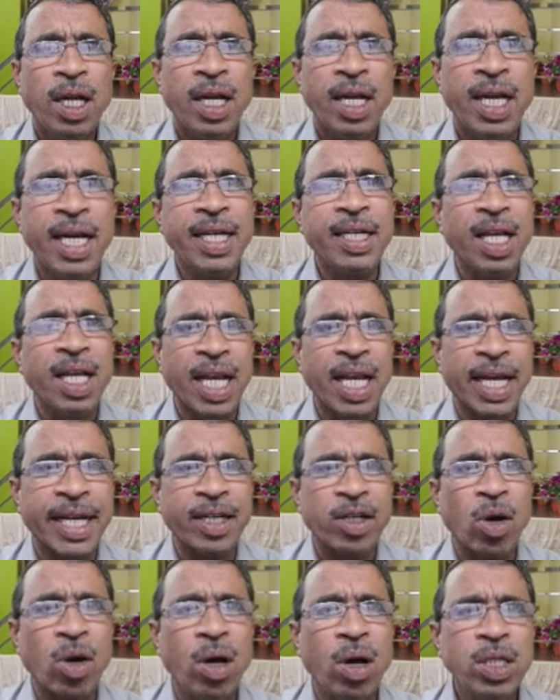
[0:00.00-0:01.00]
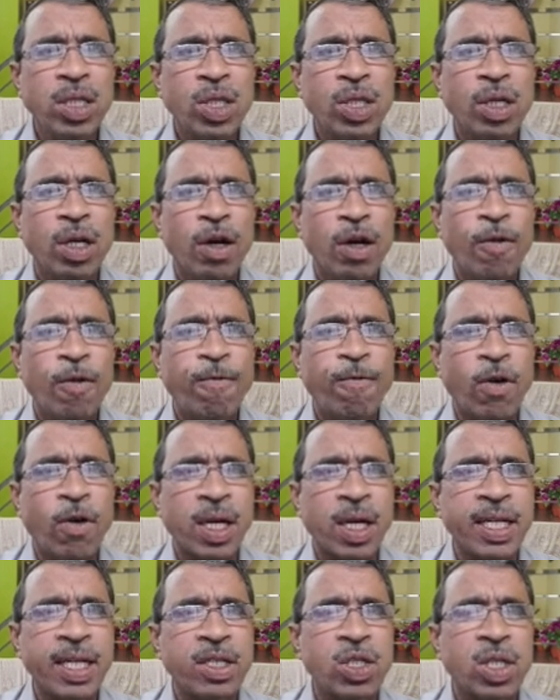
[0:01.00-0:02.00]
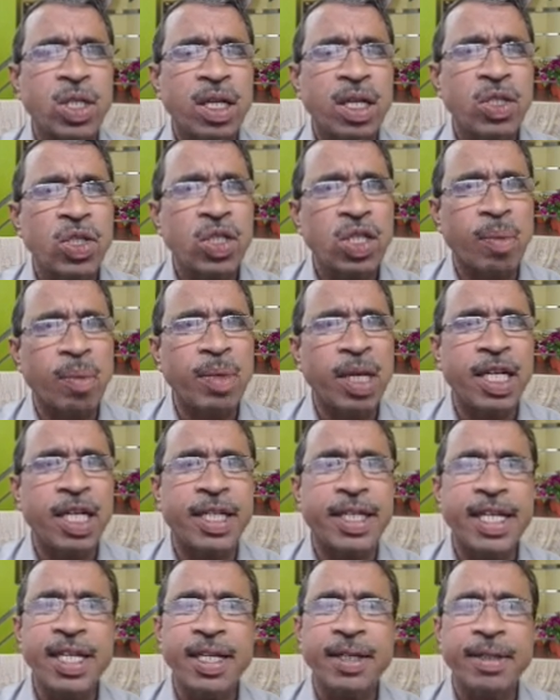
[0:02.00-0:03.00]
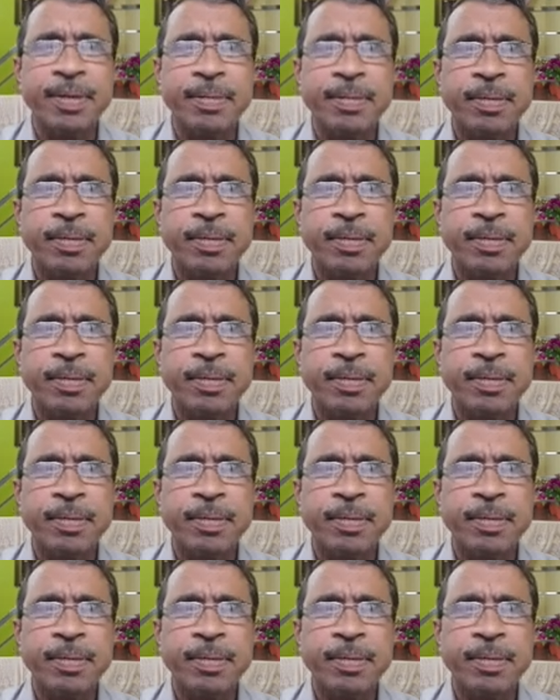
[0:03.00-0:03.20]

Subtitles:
8 electrons for its stability.